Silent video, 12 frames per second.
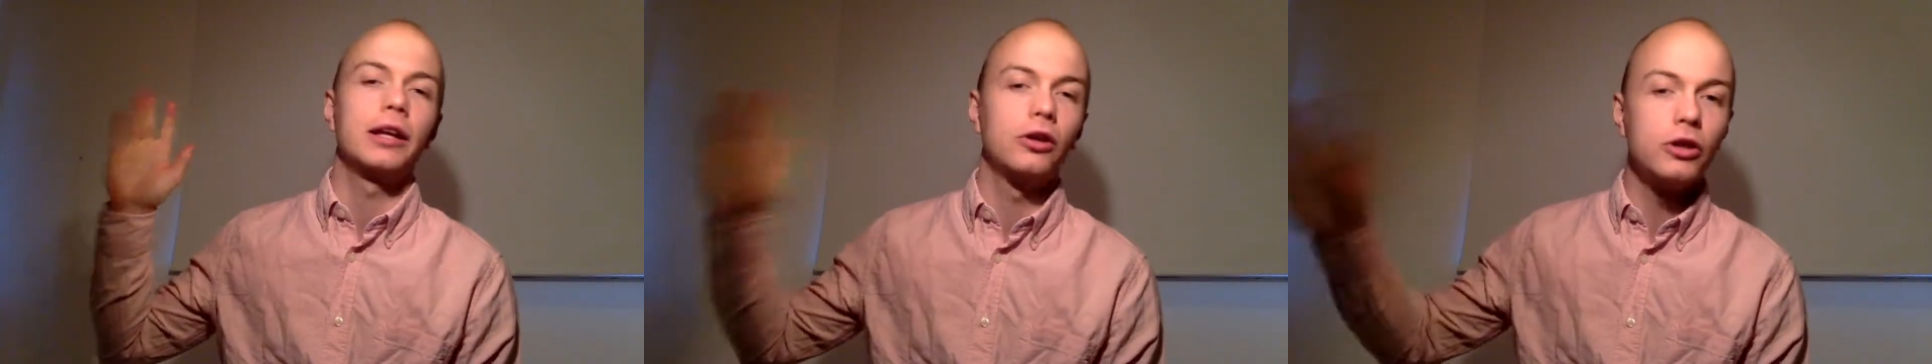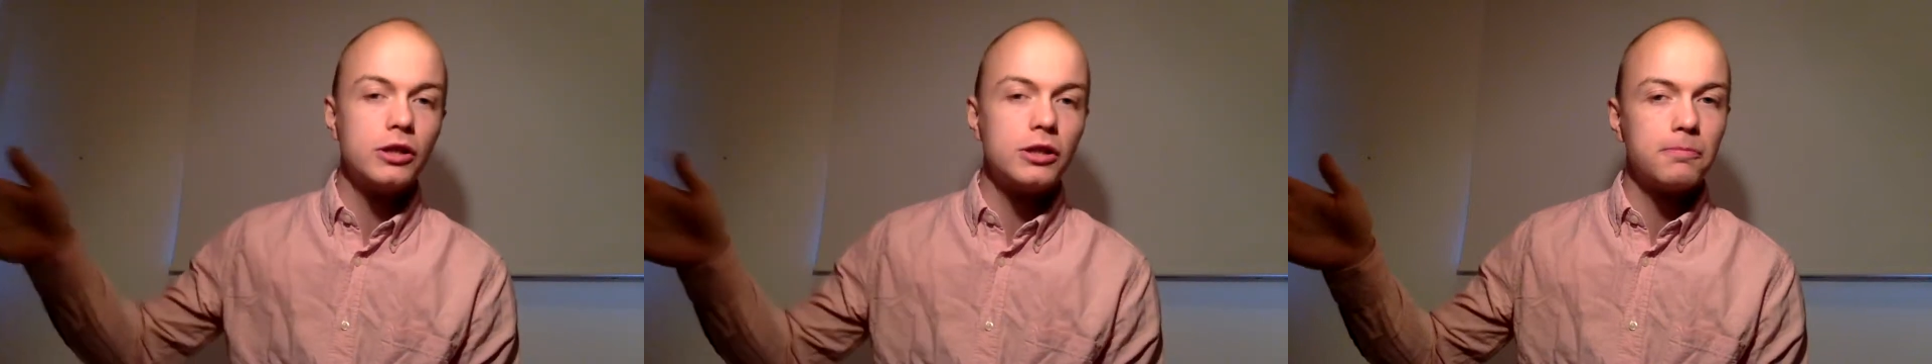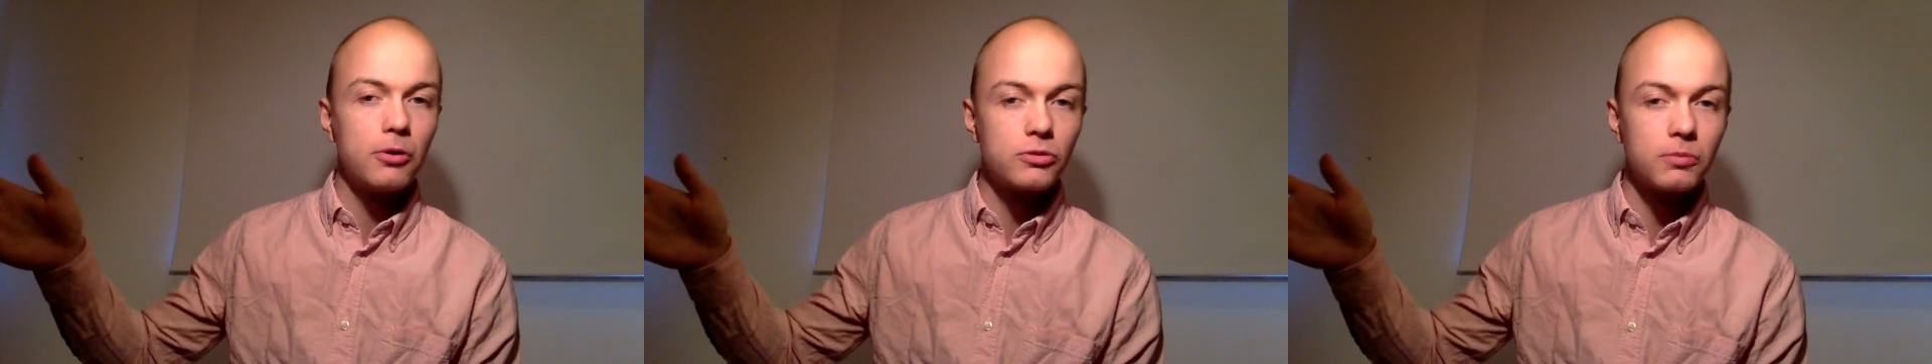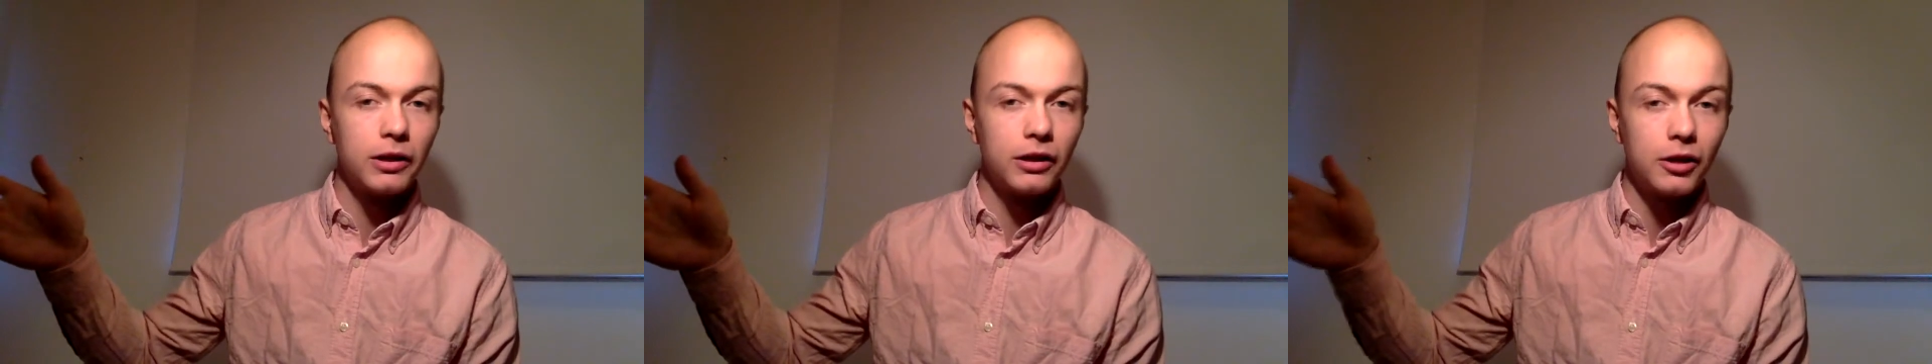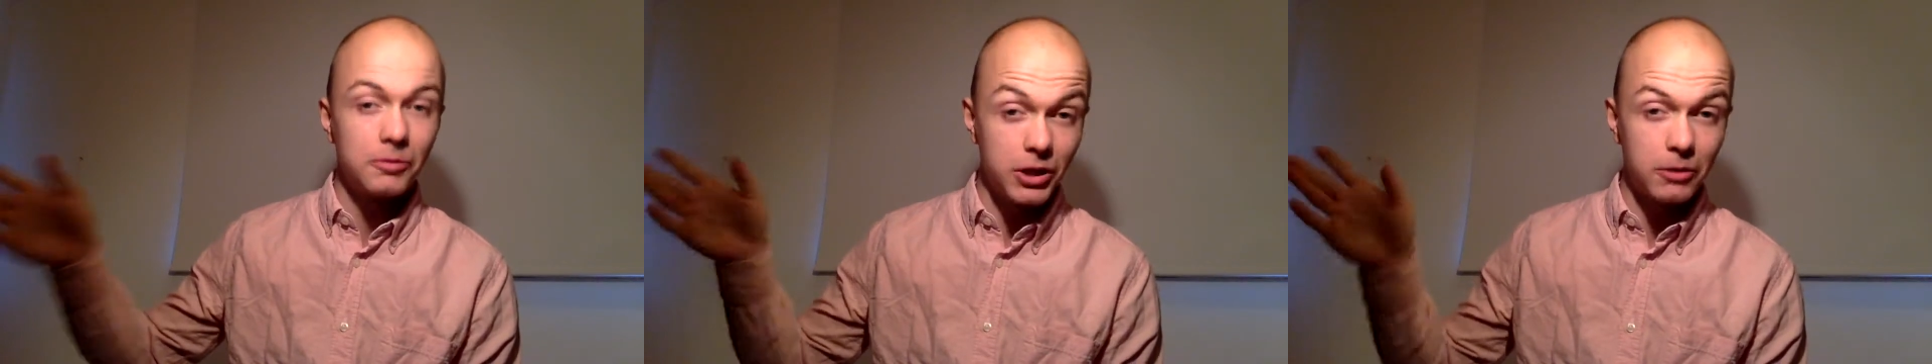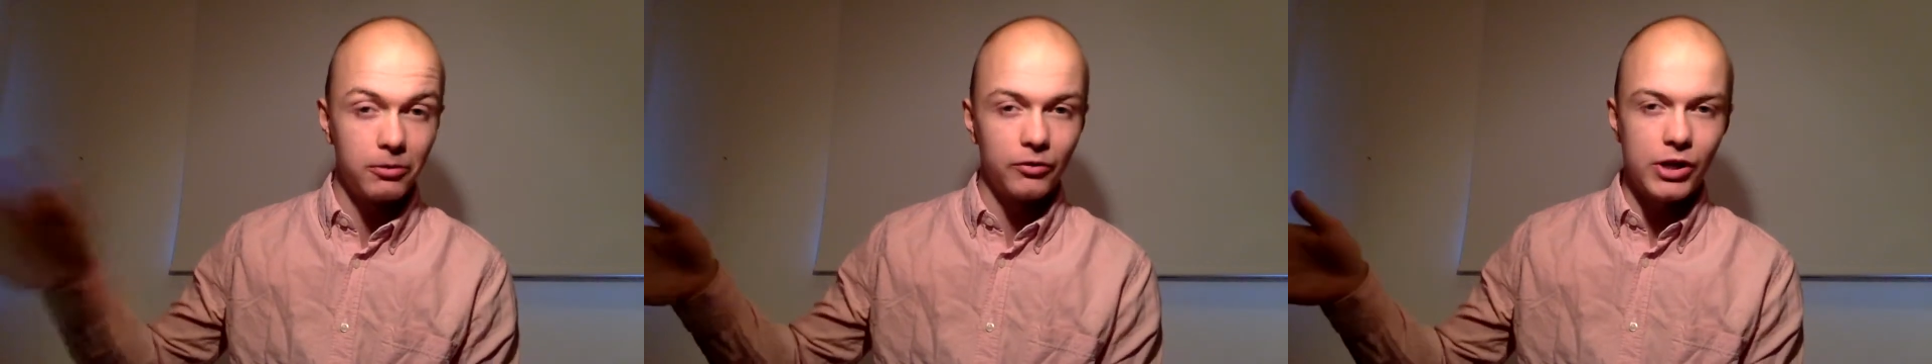good disposable income a
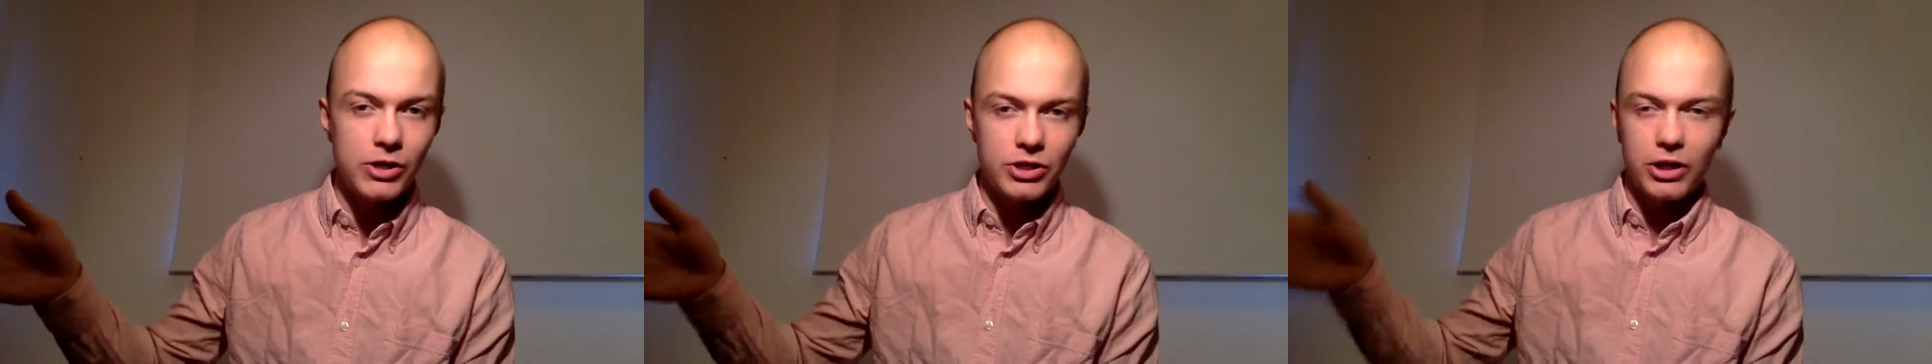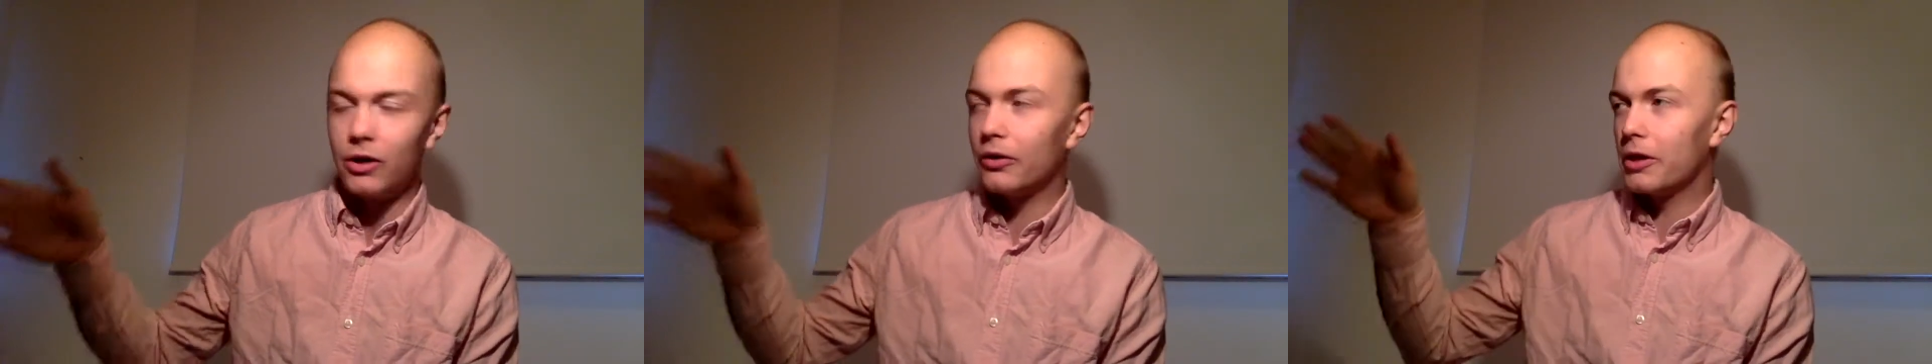couple of years ago,